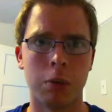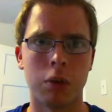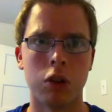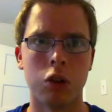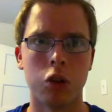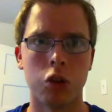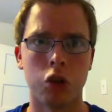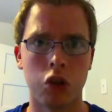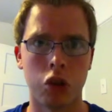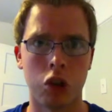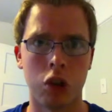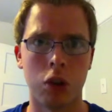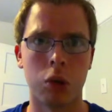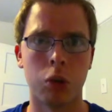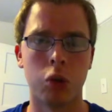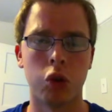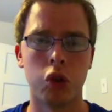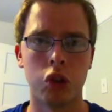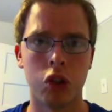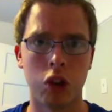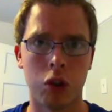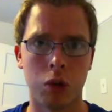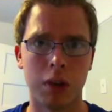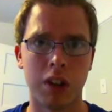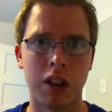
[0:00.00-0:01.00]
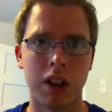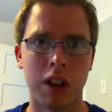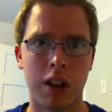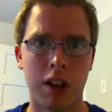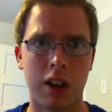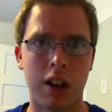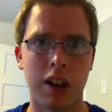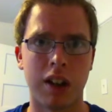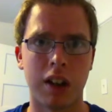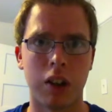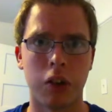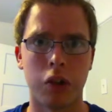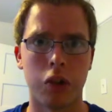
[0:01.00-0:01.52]
the show is going
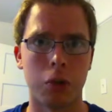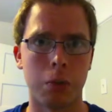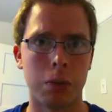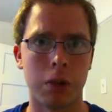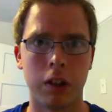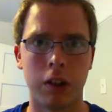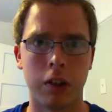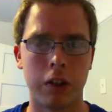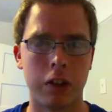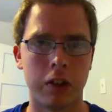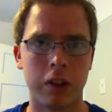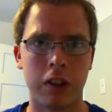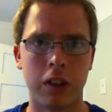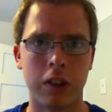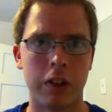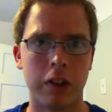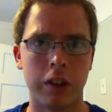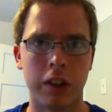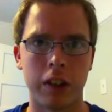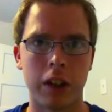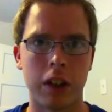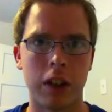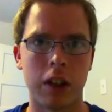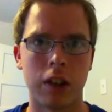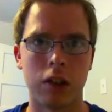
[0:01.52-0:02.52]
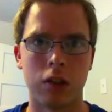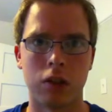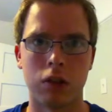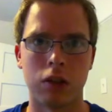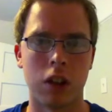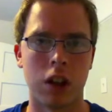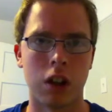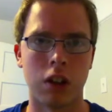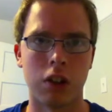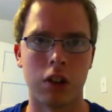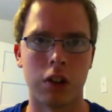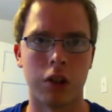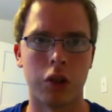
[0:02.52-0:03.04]
on as they're piecing it together,
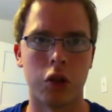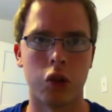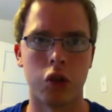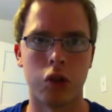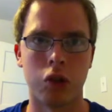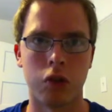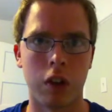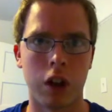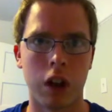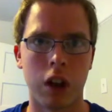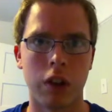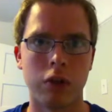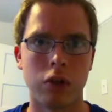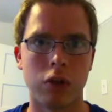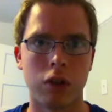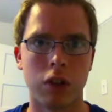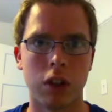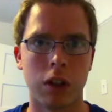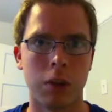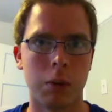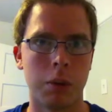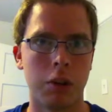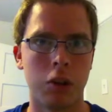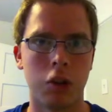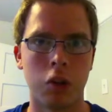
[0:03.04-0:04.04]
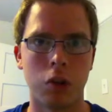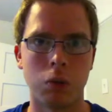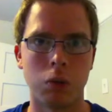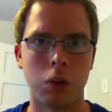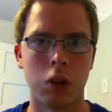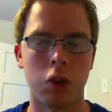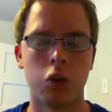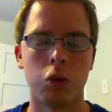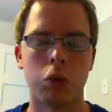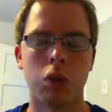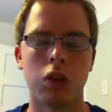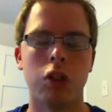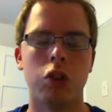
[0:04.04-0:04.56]
not like Survivor or The Amazing
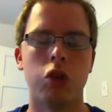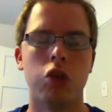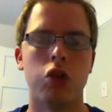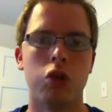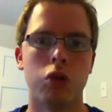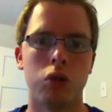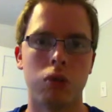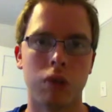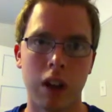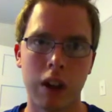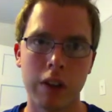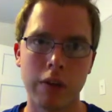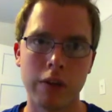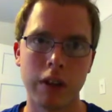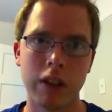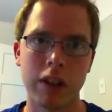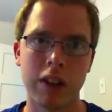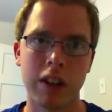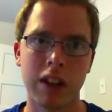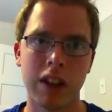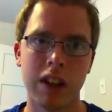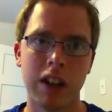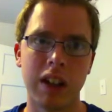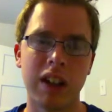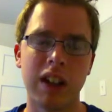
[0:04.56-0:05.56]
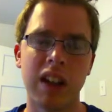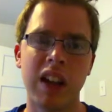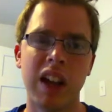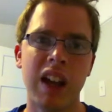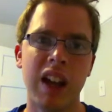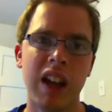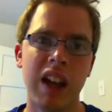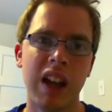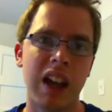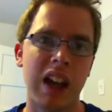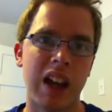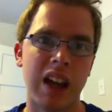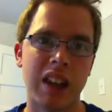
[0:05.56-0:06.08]
Race where they shoot everything
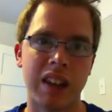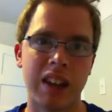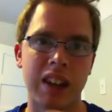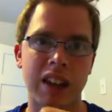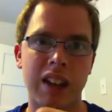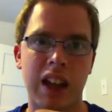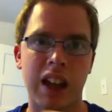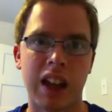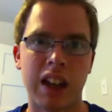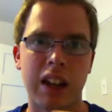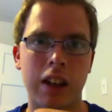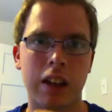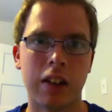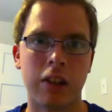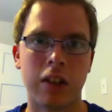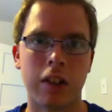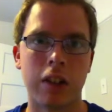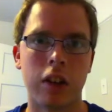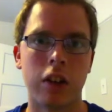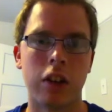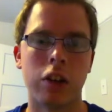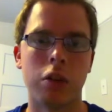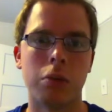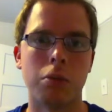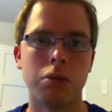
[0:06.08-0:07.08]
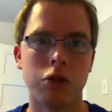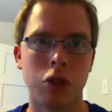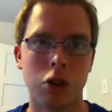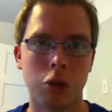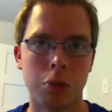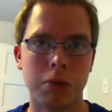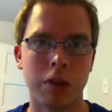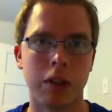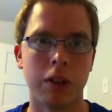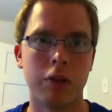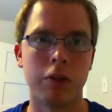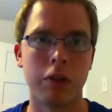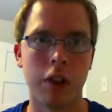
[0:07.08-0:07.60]
and then edit in an
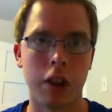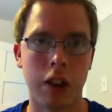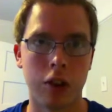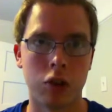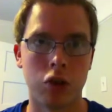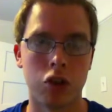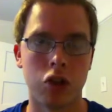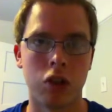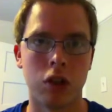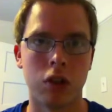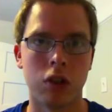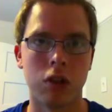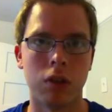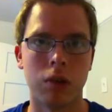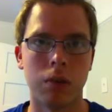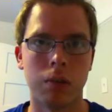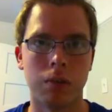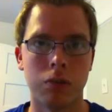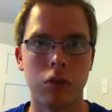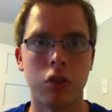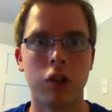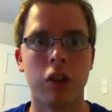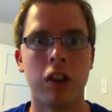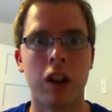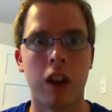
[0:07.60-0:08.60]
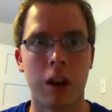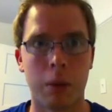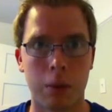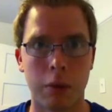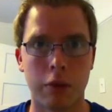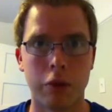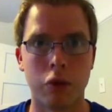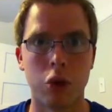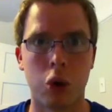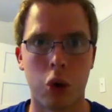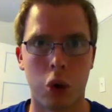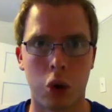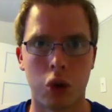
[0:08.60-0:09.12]
appropriate fashion. To them,
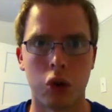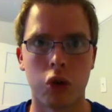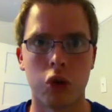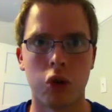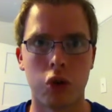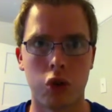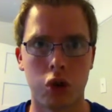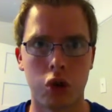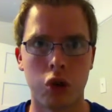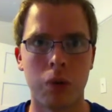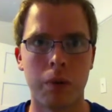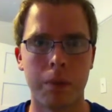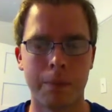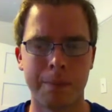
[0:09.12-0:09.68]
of course.